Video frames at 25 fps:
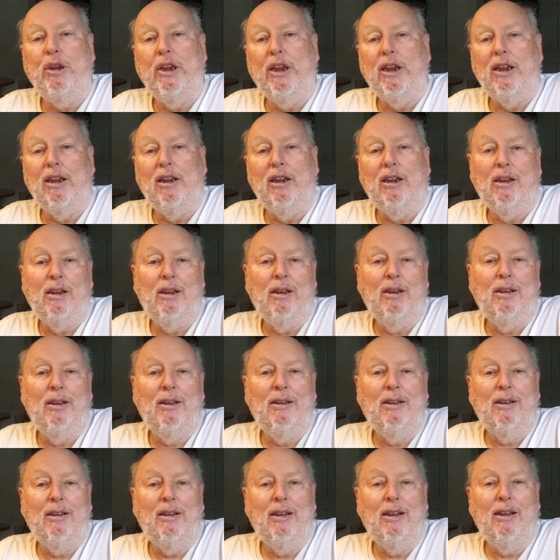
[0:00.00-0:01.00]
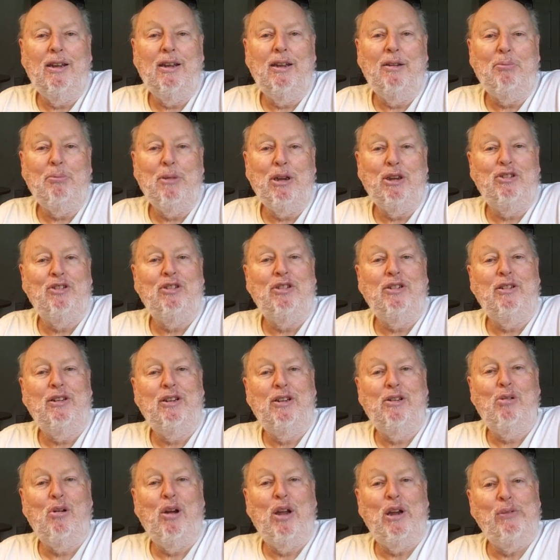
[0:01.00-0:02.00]
King mentioned
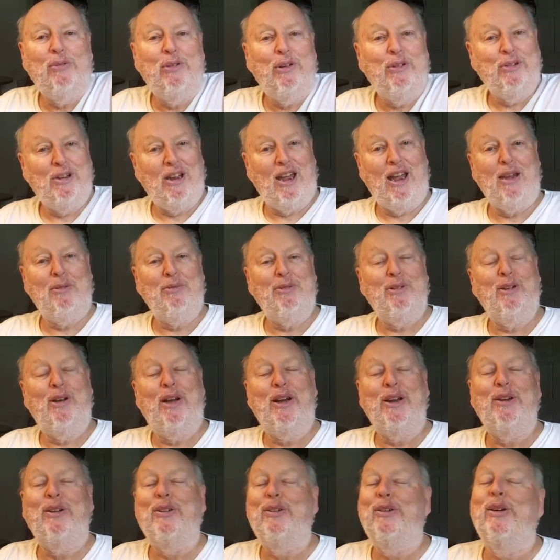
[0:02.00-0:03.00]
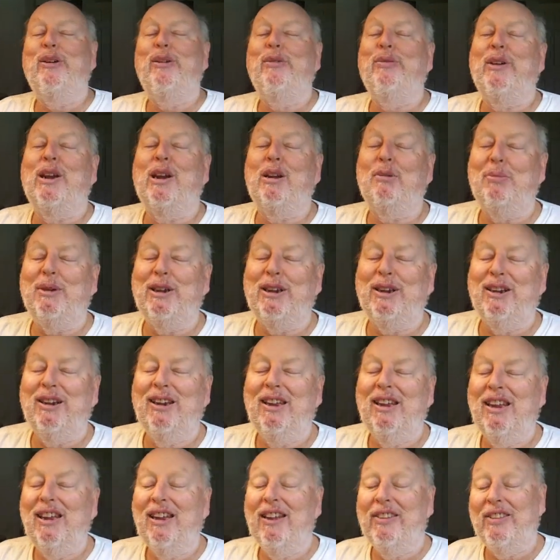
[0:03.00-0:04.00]
quite a few times, so I don't know if that'll be
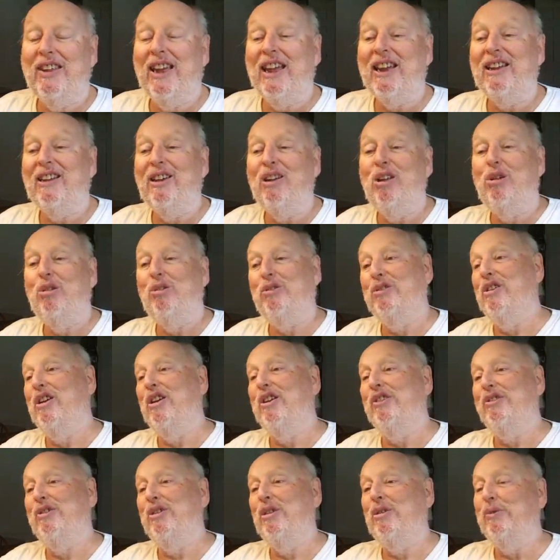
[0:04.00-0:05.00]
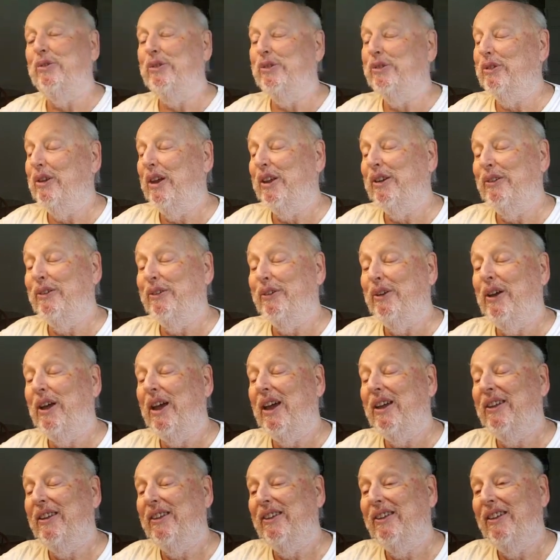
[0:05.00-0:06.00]
that in Long John Silver. So I don't know.
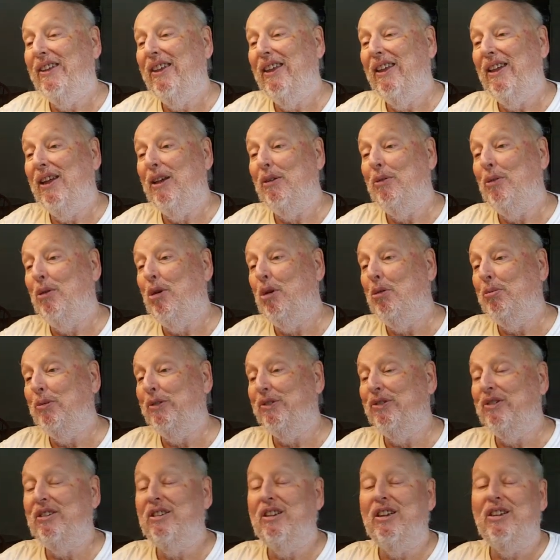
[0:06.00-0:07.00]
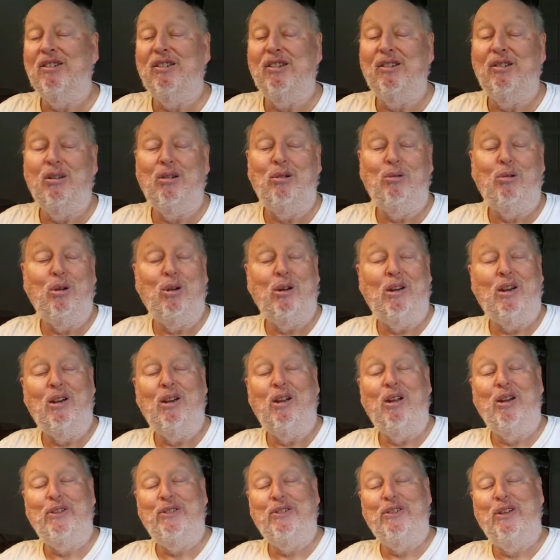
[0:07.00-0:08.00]
I'm hoping she doesn't go to work at
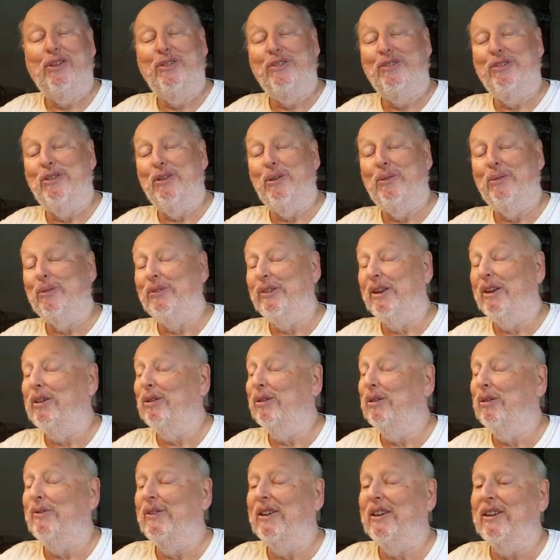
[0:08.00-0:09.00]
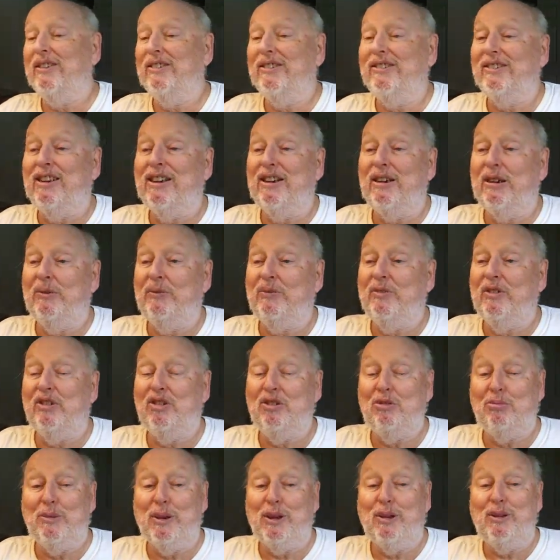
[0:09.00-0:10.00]
Long John Silver's. I don't know if I could stand the
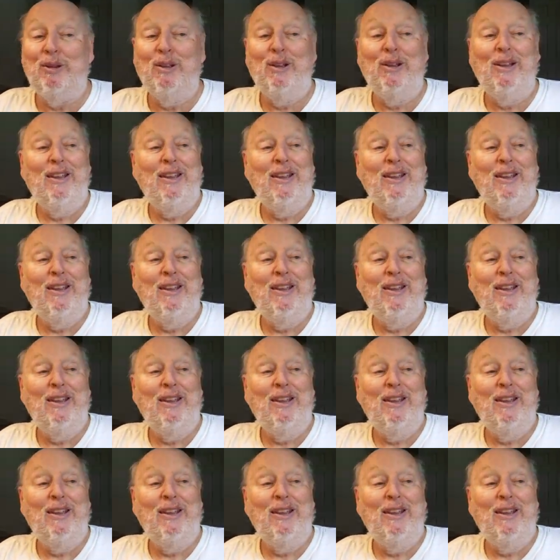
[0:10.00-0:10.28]
fish smell.